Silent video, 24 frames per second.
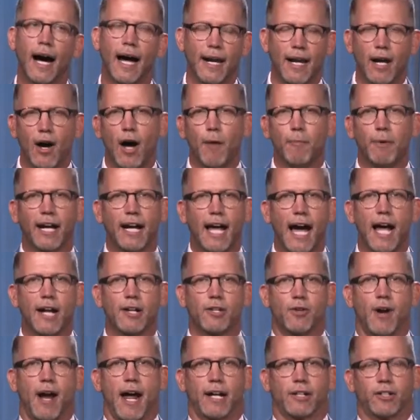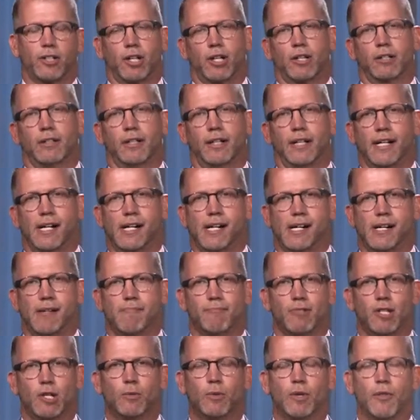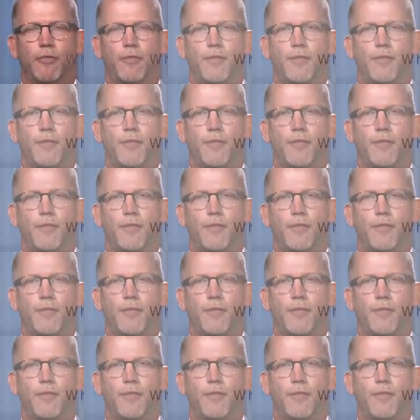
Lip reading: Now, I'm a contractor. You would